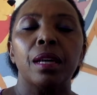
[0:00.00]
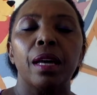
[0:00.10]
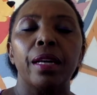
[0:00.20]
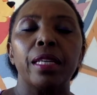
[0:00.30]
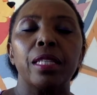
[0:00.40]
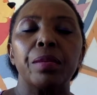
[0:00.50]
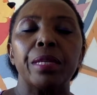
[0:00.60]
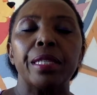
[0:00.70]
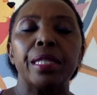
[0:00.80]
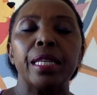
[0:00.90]
And as we
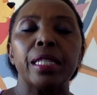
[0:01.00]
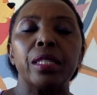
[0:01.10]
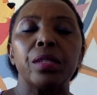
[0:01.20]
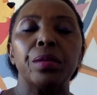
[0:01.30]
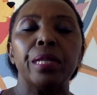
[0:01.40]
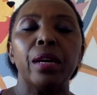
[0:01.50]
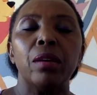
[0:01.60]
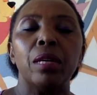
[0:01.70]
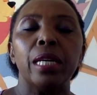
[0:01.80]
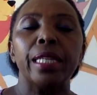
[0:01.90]
sit, sooner or
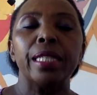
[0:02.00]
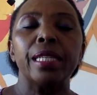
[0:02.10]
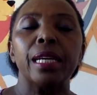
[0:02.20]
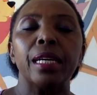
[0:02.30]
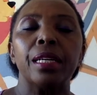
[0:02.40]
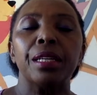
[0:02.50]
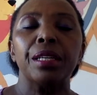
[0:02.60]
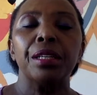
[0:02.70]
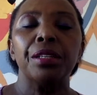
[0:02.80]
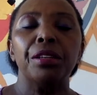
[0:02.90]
later,
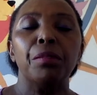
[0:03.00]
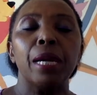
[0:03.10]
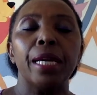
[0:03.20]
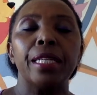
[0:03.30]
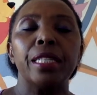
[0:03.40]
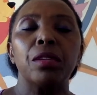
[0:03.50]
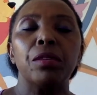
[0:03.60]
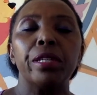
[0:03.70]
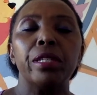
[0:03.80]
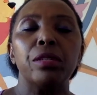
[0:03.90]
your mind is going to